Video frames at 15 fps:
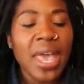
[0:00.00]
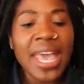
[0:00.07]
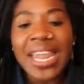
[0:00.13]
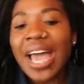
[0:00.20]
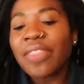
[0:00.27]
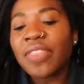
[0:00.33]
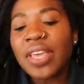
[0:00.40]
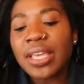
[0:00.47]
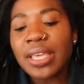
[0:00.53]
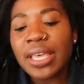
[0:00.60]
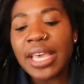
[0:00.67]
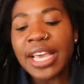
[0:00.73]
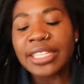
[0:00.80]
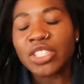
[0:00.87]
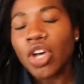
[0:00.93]
And I think
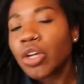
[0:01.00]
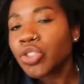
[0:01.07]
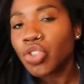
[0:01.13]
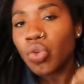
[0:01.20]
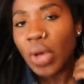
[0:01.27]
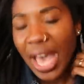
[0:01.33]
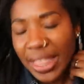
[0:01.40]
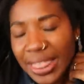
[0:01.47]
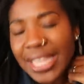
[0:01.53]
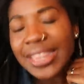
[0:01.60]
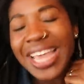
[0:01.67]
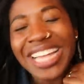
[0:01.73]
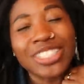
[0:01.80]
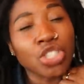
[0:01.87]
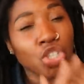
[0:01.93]
it's also, I
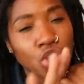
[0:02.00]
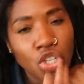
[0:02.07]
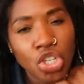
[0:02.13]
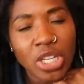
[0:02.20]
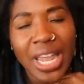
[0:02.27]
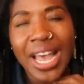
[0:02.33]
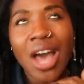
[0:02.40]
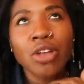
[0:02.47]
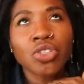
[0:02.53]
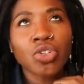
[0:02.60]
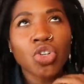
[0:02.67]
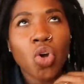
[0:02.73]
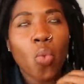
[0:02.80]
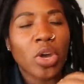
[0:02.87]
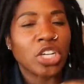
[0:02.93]
think that's good. Like, I
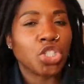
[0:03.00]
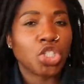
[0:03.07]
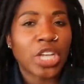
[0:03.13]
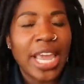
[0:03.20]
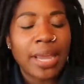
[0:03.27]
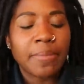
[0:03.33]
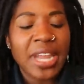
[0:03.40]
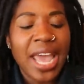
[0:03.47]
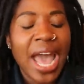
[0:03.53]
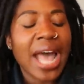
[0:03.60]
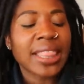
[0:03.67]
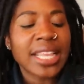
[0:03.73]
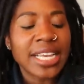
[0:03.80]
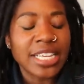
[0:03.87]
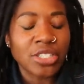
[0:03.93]
also don't want to shame that.
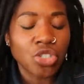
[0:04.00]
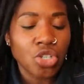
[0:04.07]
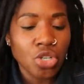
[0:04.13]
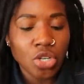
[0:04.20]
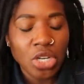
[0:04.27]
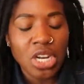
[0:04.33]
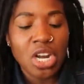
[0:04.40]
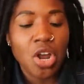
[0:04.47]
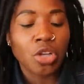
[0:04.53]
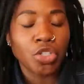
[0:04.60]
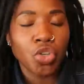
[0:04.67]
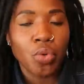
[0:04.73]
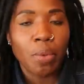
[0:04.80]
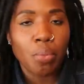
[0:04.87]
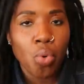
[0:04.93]
I think it's good and
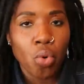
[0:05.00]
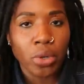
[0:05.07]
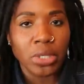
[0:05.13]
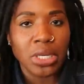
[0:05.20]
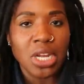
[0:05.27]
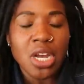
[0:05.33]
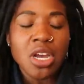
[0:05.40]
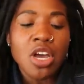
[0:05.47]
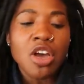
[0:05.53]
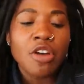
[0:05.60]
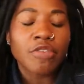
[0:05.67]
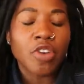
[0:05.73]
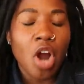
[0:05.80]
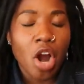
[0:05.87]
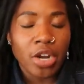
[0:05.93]
also important
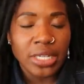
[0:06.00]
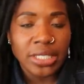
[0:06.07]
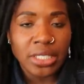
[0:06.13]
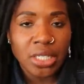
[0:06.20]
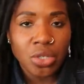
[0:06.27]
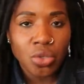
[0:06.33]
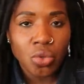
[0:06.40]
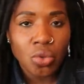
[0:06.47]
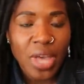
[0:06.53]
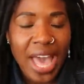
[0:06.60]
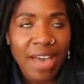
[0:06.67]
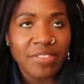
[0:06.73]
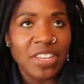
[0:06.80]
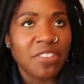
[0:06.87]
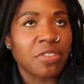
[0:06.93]
for artists to
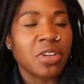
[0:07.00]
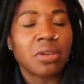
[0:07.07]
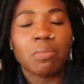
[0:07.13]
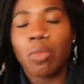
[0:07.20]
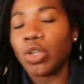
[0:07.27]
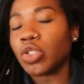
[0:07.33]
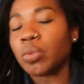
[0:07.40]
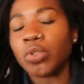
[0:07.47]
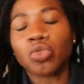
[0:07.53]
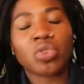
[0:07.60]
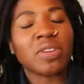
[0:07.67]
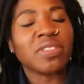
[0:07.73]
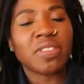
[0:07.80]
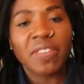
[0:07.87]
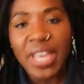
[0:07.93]
have different multiple
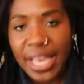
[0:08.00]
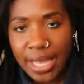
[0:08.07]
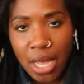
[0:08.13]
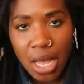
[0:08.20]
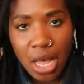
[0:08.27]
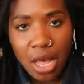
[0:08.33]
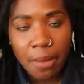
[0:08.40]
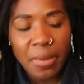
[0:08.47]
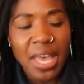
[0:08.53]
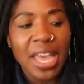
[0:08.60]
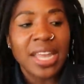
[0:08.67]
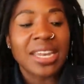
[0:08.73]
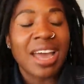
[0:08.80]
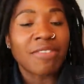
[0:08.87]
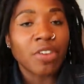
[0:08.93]
streams of income,
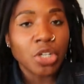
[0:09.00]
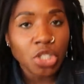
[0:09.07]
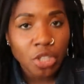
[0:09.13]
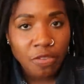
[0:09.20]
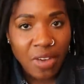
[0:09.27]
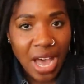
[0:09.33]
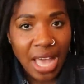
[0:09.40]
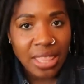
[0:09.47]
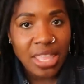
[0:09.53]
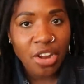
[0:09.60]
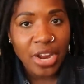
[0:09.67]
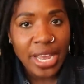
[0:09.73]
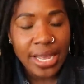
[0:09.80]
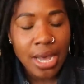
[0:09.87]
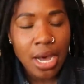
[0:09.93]
diversify
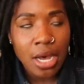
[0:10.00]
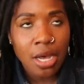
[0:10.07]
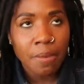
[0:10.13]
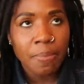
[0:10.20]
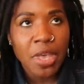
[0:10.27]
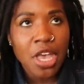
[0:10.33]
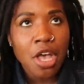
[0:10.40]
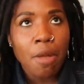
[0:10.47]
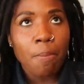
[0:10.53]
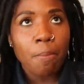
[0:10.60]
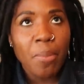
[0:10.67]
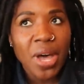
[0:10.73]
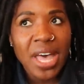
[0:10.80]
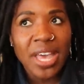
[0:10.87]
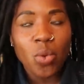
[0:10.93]
their income.
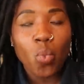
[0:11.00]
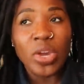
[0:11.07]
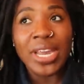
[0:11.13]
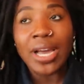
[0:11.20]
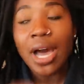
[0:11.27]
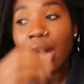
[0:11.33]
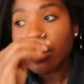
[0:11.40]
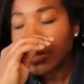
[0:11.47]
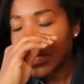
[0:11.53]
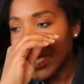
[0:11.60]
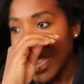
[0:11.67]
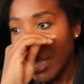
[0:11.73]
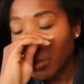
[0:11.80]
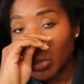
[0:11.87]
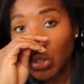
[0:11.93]
But when it comes
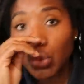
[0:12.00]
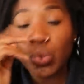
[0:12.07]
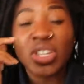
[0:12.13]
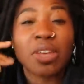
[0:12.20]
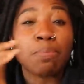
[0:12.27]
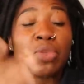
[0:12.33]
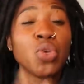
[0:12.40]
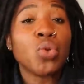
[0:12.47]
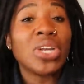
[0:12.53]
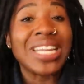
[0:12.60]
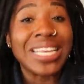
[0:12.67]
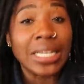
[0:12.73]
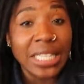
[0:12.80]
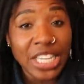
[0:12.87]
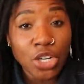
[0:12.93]
down to
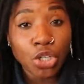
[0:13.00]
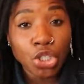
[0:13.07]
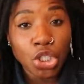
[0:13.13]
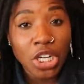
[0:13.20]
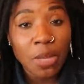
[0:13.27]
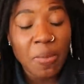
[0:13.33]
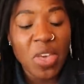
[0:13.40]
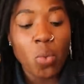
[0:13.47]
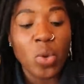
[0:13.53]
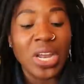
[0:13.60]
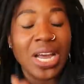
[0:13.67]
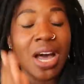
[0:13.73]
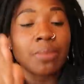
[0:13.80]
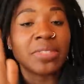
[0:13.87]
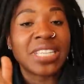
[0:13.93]
community leadership, and
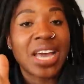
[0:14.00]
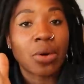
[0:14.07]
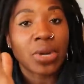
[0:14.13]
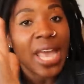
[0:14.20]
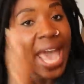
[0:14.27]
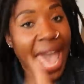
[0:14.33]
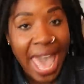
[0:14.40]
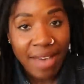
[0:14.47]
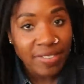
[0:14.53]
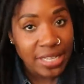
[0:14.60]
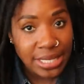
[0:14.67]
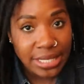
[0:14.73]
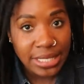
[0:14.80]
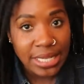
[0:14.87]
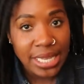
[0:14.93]
when it comes down to
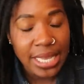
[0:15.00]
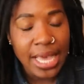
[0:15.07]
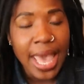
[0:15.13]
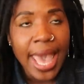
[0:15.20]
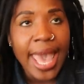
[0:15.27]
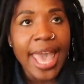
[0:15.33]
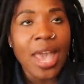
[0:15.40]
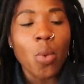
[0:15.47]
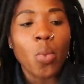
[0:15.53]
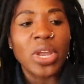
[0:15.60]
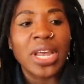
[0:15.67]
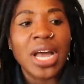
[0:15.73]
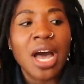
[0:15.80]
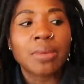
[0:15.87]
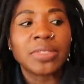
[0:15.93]
advocacy, and
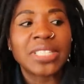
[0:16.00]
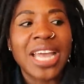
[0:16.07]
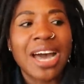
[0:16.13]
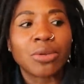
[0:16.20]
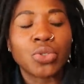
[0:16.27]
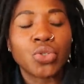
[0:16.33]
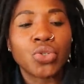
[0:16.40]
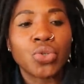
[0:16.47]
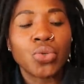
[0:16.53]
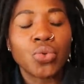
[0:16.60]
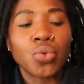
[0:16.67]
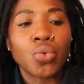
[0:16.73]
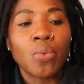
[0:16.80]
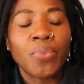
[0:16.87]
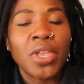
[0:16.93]
when it comes down
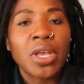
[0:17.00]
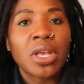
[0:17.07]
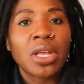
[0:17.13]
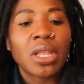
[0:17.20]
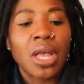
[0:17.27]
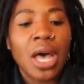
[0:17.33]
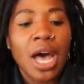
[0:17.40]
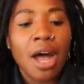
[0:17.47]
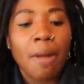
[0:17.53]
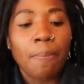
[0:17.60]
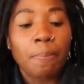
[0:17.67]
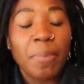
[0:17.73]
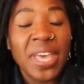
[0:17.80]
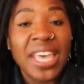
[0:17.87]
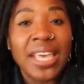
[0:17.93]
to
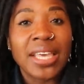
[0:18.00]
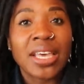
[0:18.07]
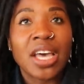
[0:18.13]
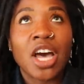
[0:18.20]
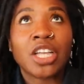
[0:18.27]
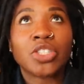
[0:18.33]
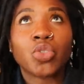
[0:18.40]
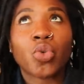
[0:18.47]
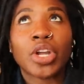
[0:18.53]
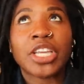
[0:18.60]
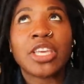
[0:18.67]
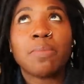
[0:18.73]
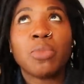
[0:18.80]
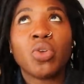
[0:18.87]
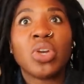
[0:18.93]
being a sort
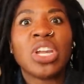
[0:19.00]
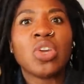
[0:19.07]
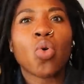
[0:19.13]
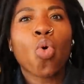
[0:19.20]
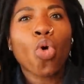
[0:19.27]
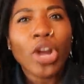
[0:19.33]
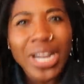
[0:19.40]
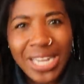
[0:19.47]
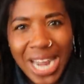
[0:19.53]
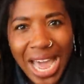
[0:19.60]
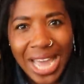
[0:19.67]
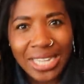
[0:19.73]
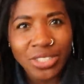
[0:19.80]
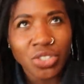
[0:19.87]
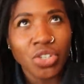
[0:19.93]
of community
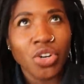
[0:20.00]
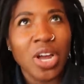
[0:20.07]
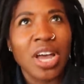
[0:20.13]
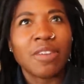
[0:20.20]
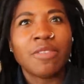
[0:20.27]
organizer,